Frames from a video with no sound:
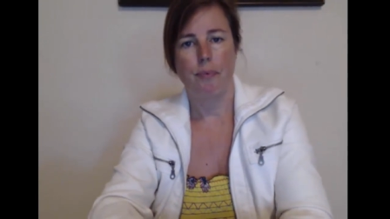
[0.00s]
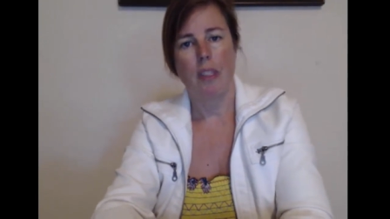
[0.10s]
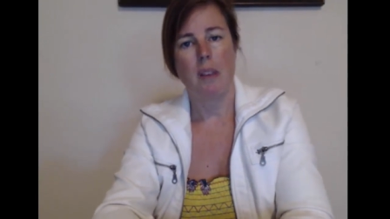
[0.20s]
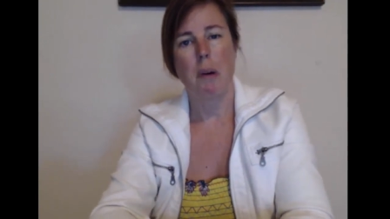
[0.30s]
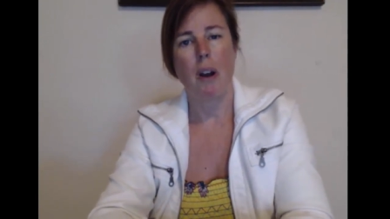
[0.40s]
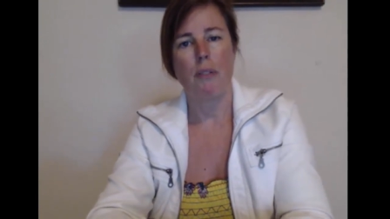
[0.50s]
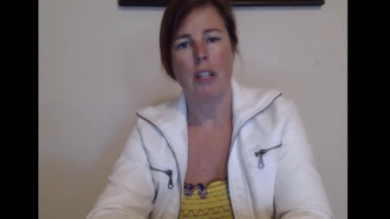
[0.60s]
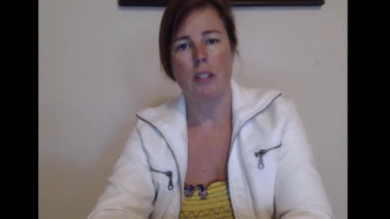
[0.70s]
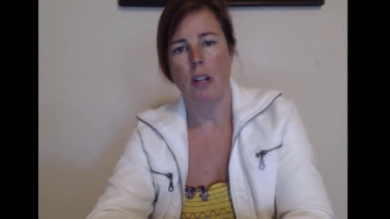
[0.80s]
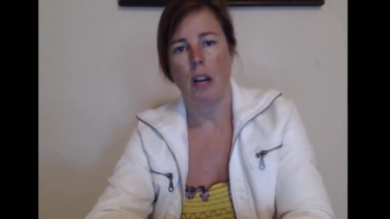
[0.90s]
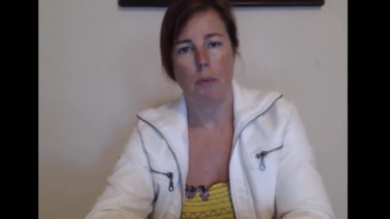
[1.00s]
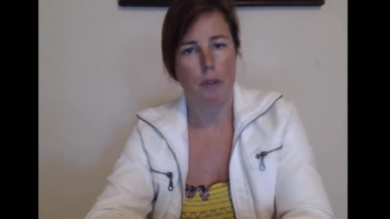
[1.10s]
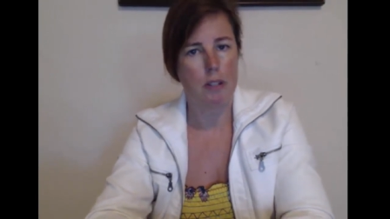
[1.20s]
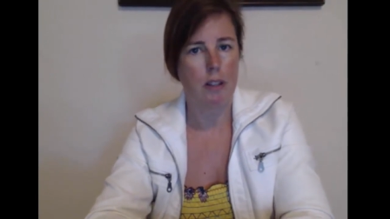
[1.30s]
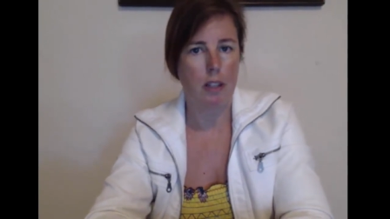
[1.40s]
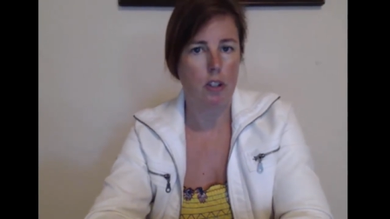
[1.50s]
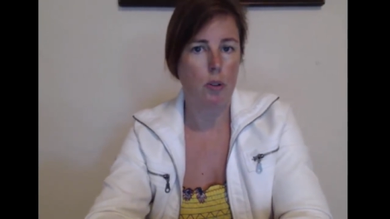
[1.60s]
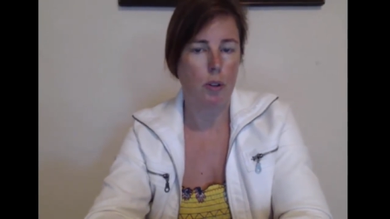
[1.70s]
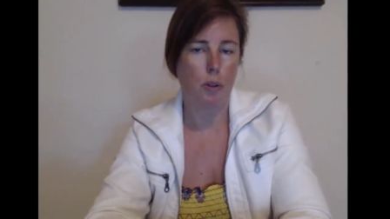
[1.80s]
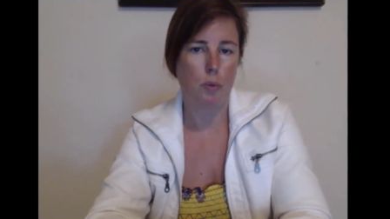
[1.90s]
that poverty is not a reason that you
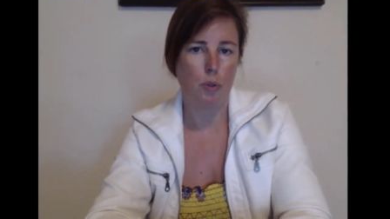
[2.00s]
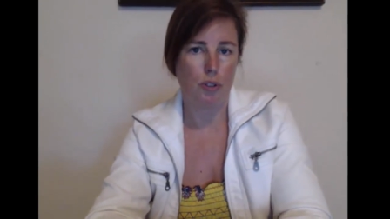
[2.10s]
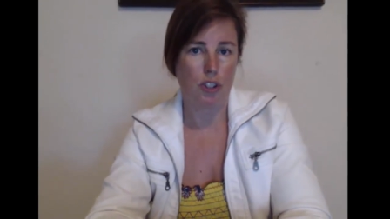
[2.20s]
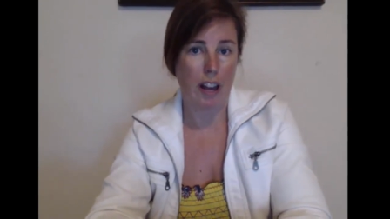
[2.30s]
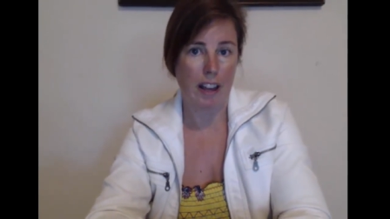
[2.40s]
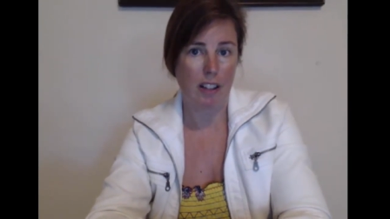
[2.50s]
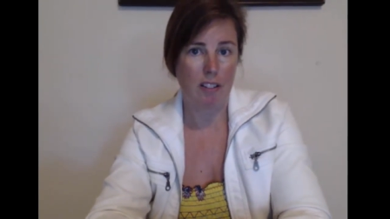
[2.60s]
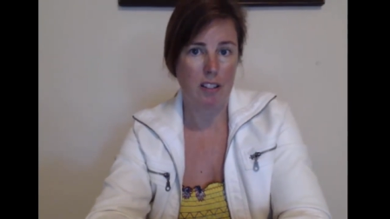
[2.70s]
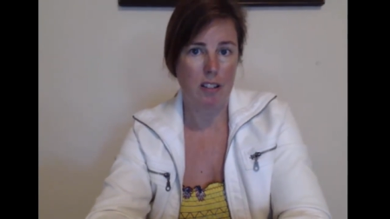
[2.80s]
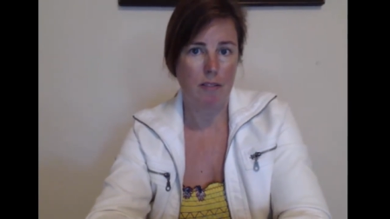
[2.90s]
can lose your child,